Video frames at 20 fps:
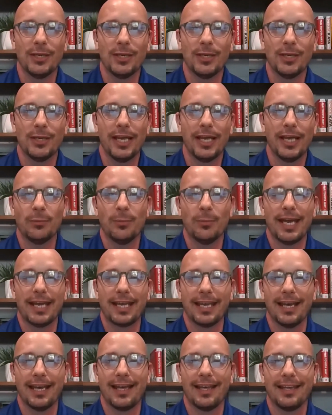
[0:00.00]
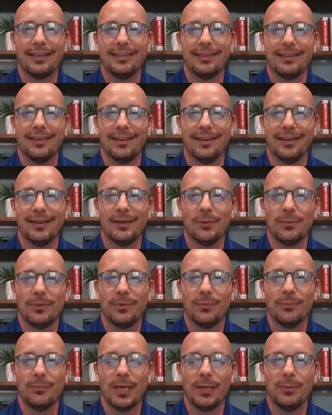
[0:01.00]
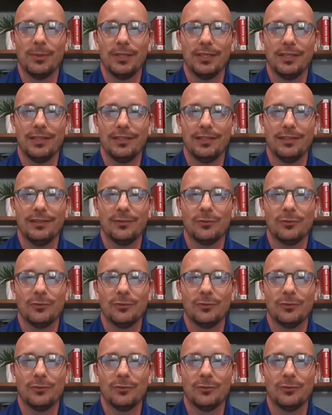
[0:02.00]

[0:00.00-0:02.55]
We'll have you back on maybe